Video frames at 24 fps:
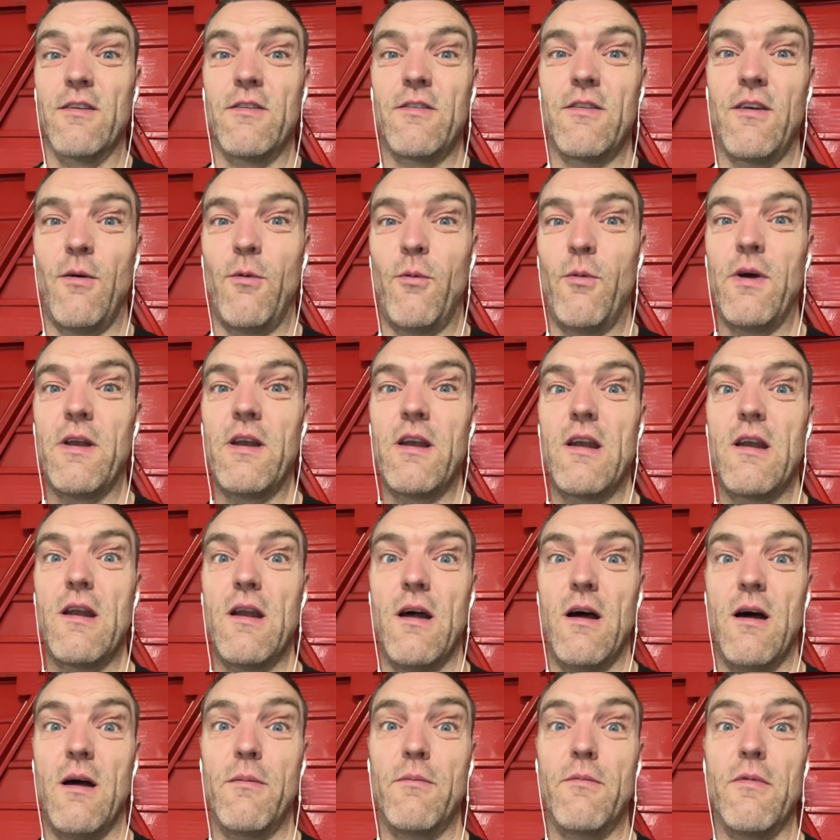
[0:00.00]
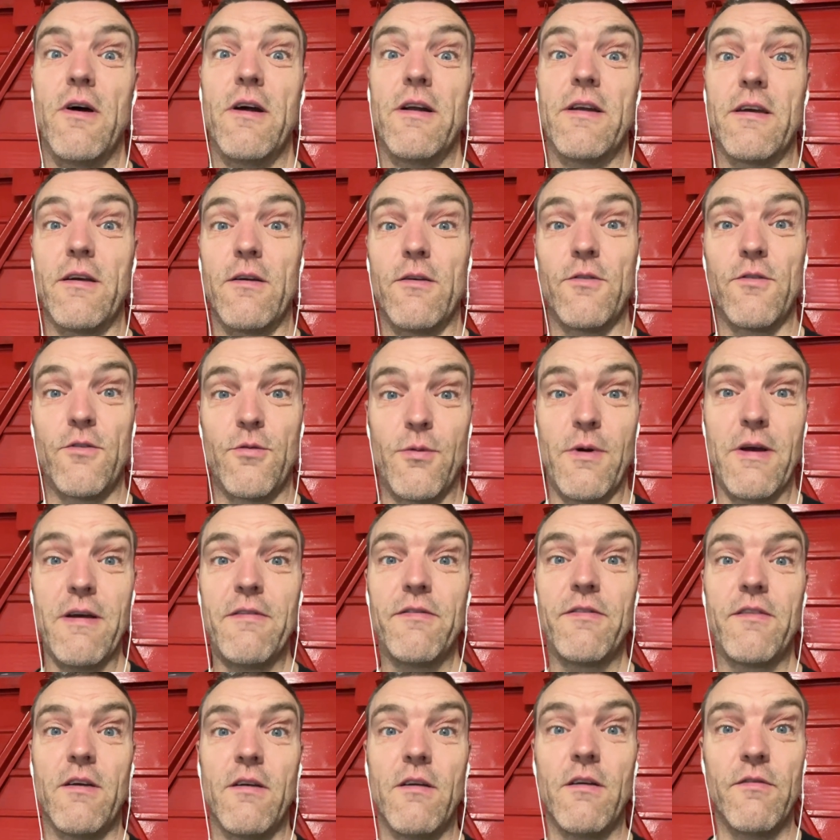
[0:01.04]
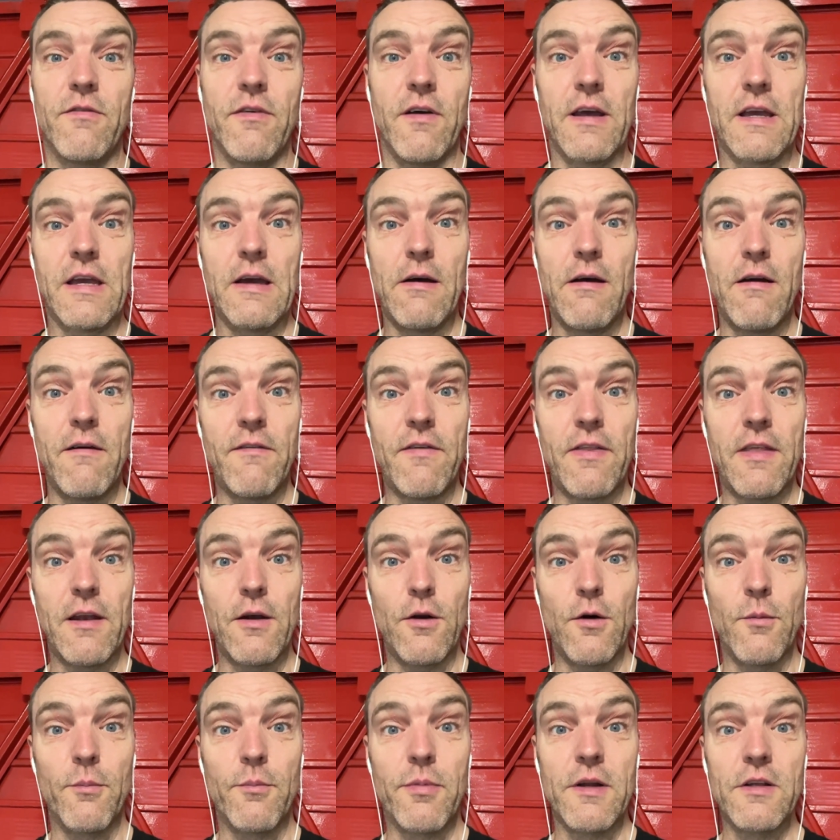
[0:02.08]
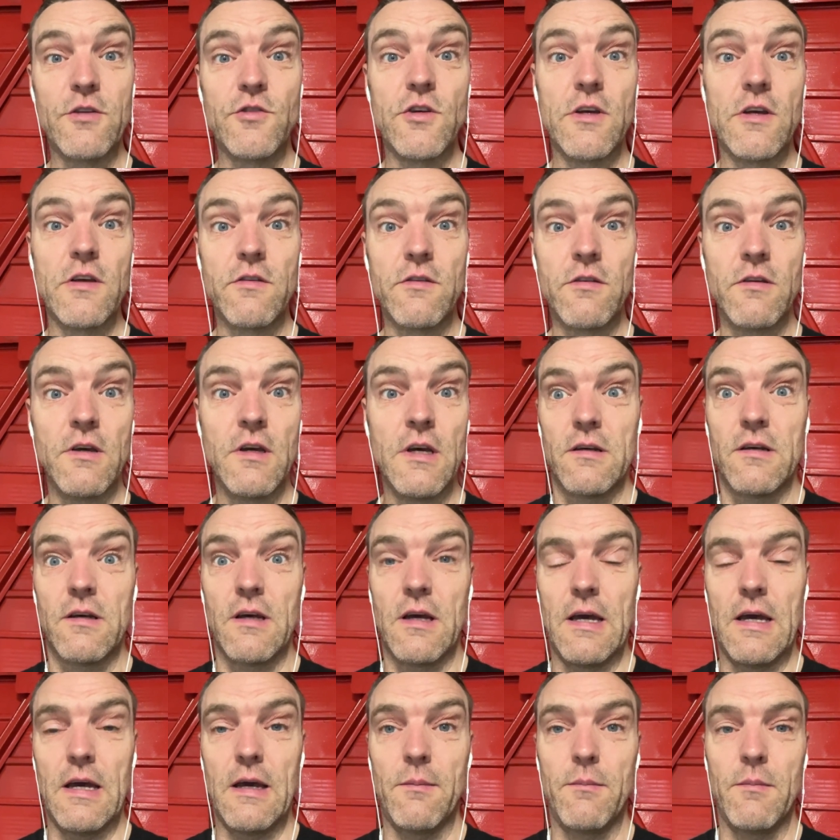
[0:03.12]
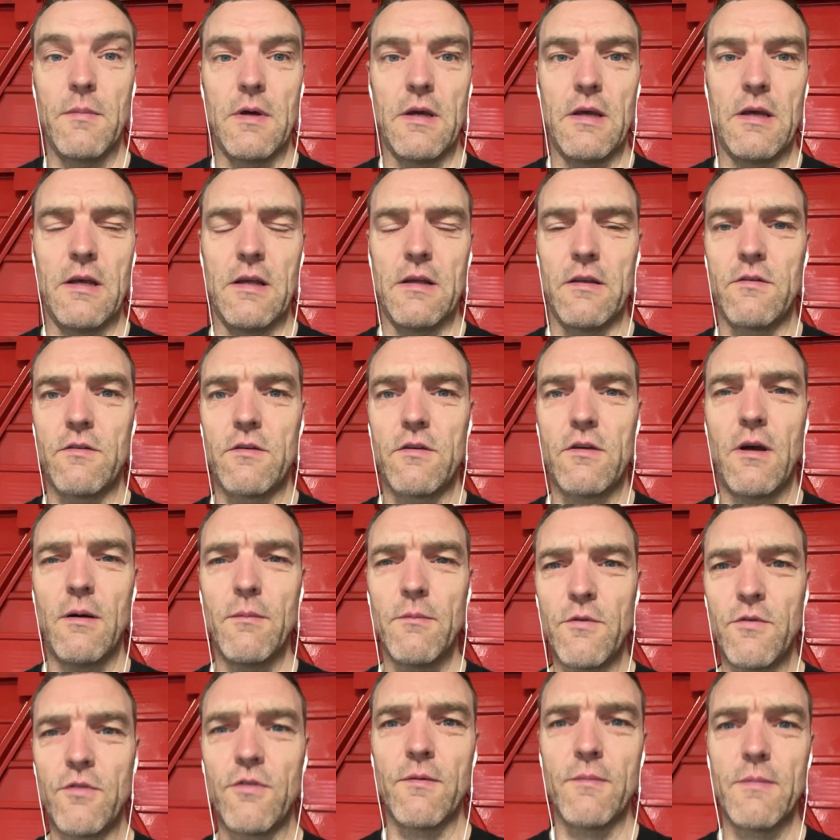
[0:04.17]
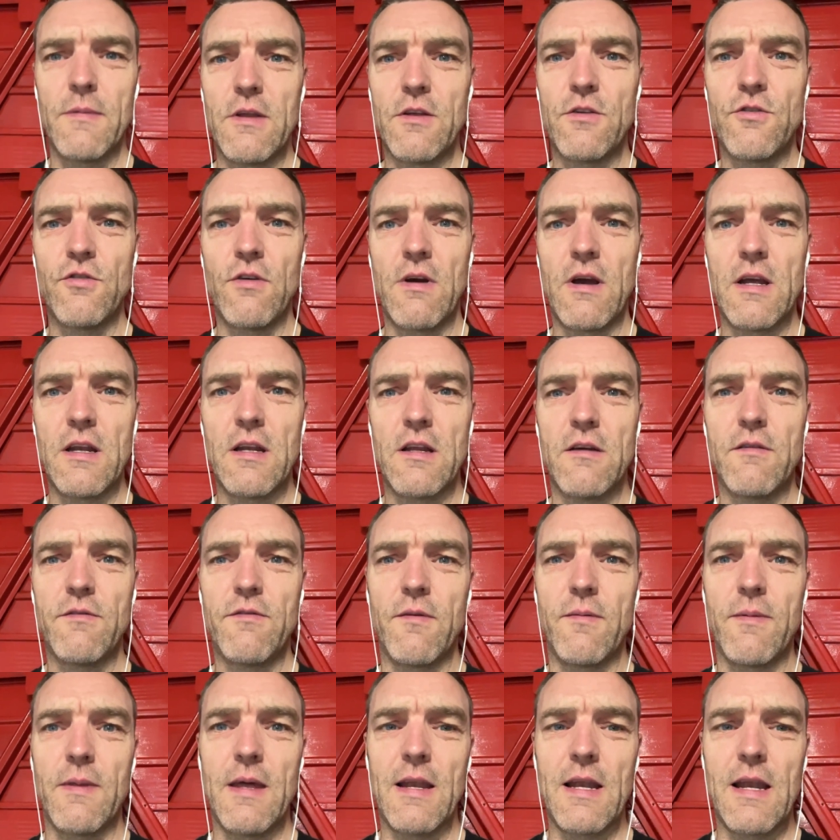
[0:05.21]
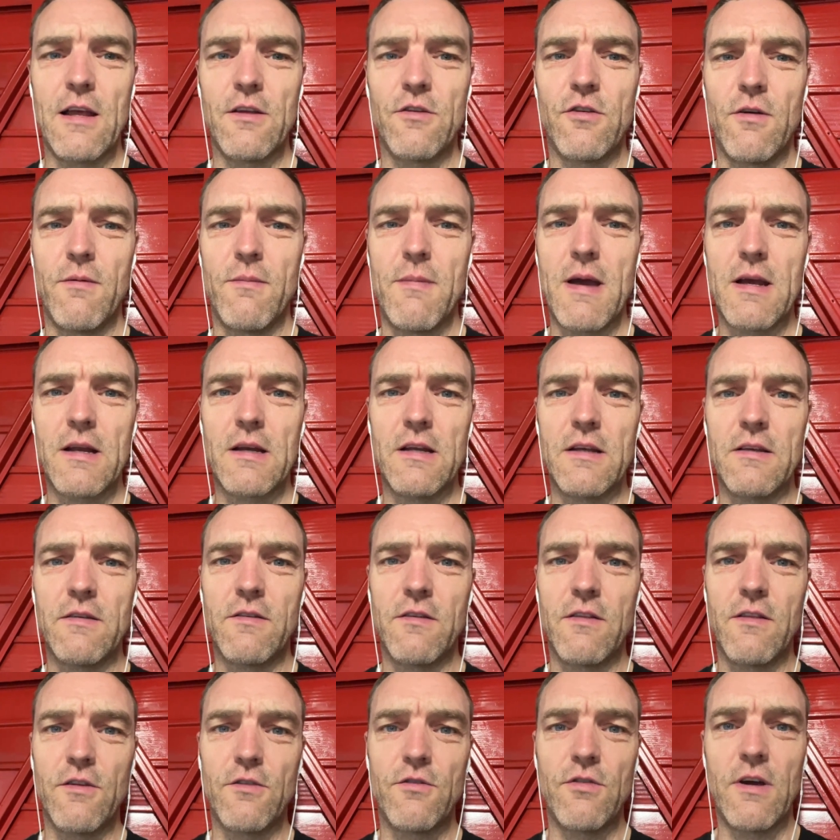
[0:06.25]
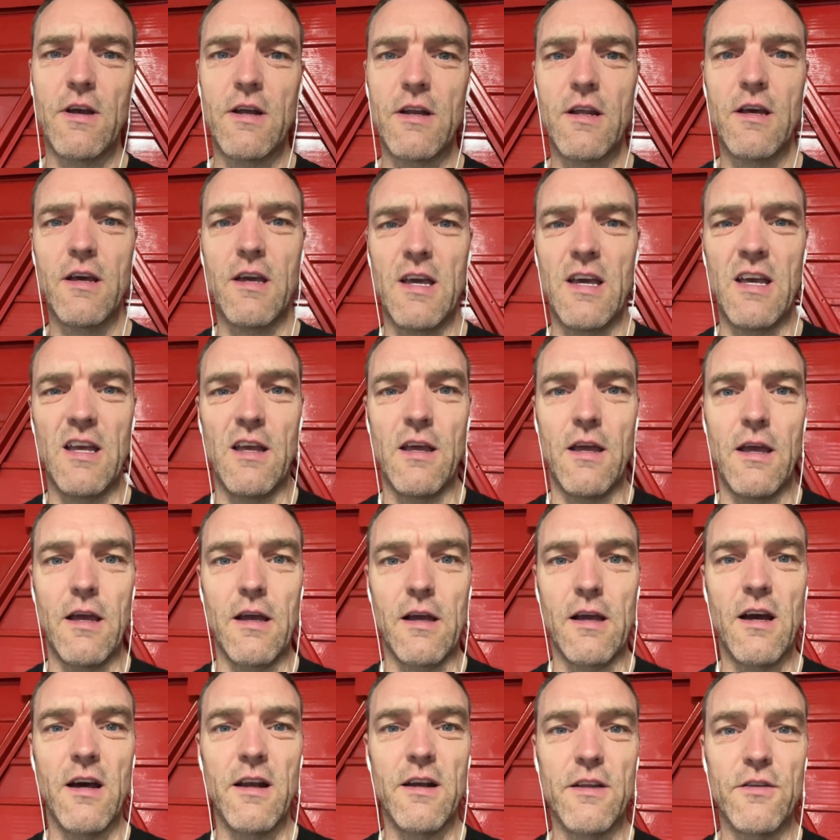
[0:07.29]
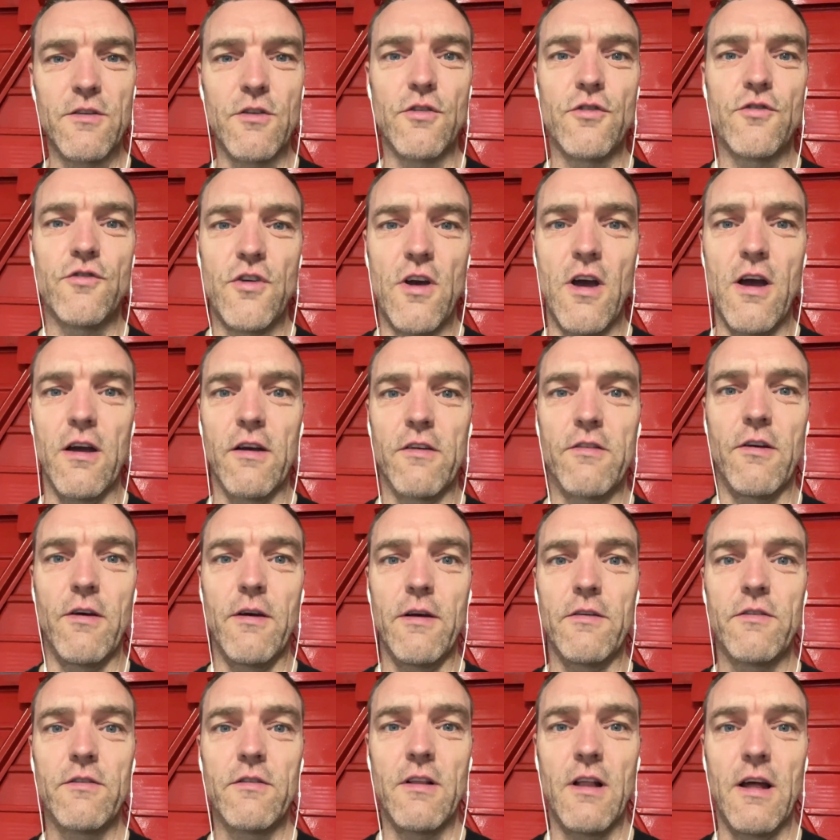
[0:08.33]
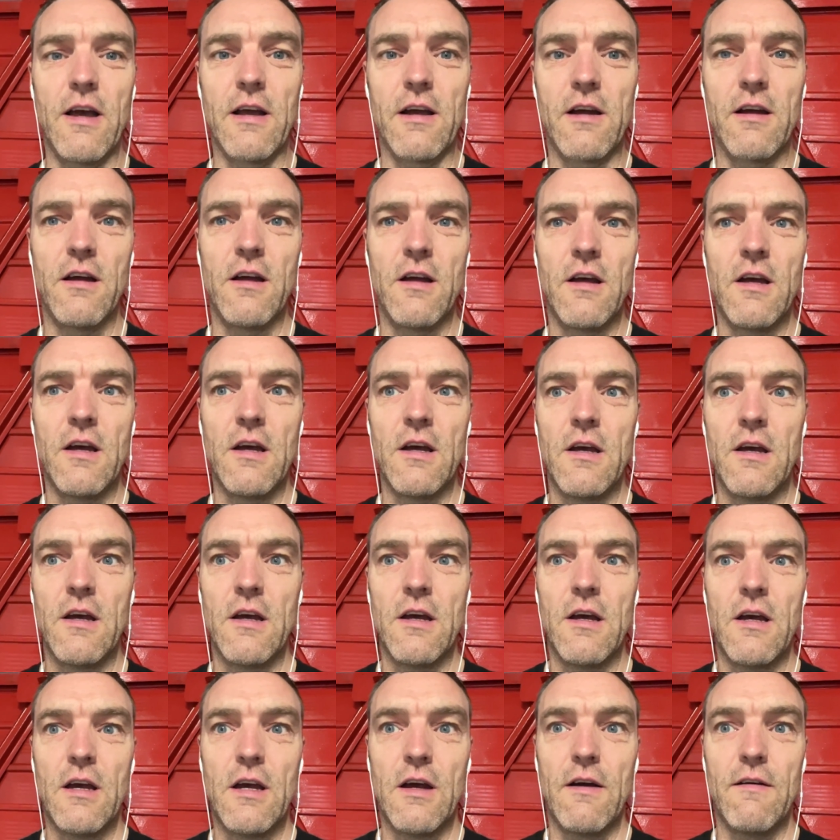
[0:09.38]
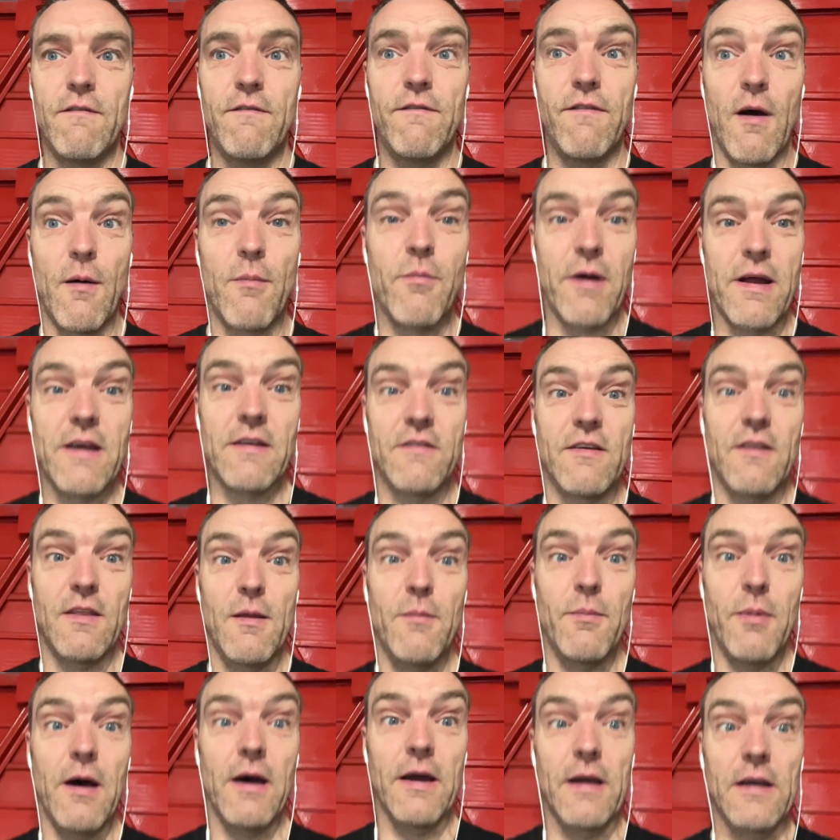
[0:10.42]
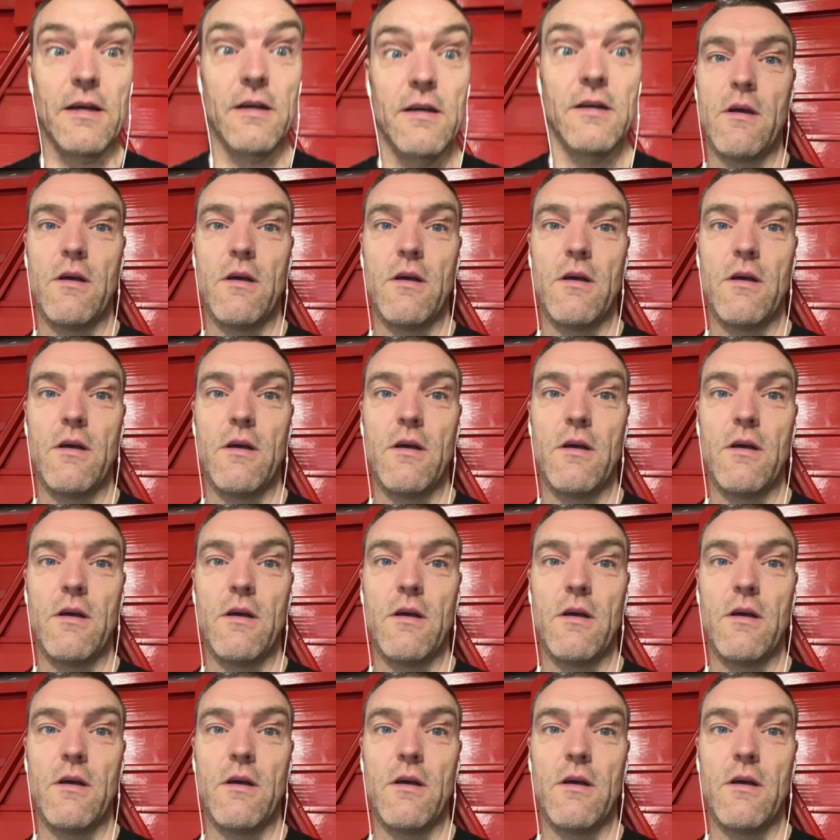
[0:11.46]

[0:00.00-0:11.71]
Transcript: So when I'm riding on Zwift, if I go over the little bridges, um, it comes from the trainer, from the electromagnets in the trainer, it, it kind of just jerks. So it's like vibrating the bike.